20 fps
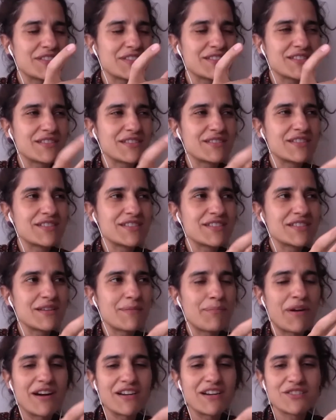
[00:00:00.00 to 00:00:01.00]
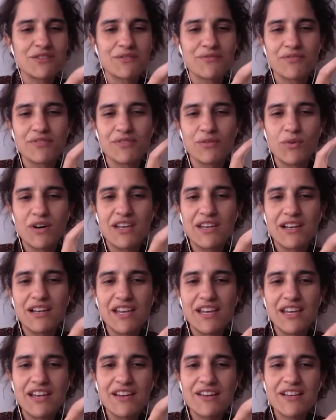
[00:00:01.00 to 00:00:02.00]
this is a part of one
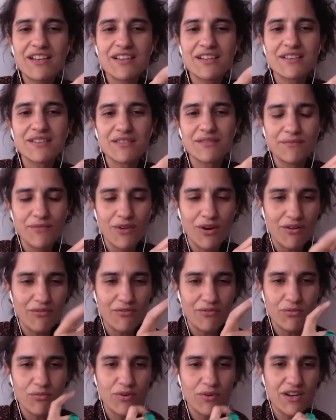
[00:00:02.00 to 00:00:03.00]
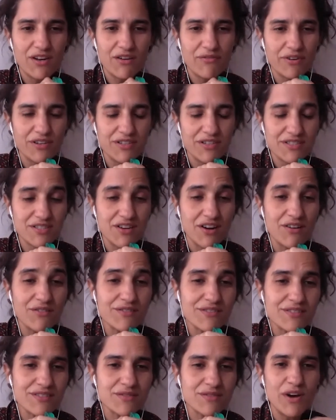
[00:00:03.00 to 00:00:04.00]
lyric of one of her
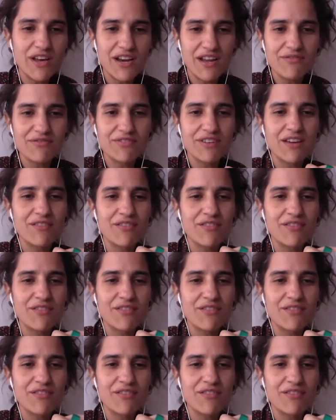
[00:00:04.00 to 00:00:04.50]
songs, What I've Never